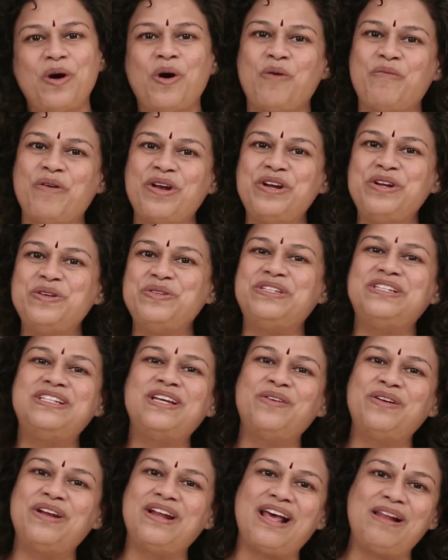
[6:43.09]
Or why don't you sit
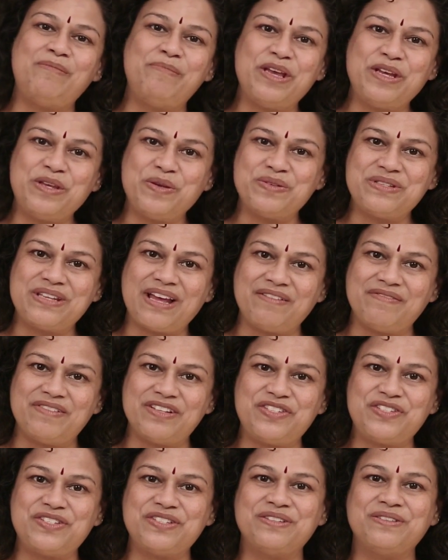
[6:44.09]
down and I'll make you a
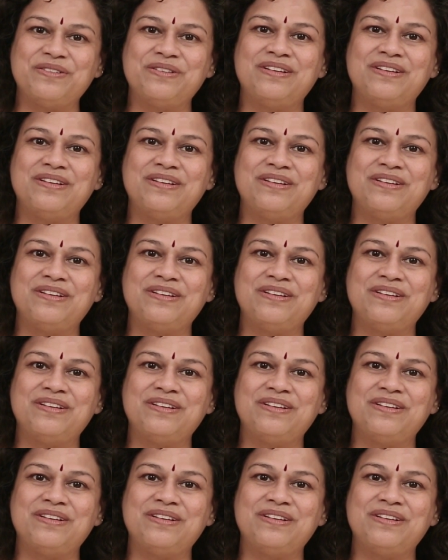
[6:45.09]
sandwich.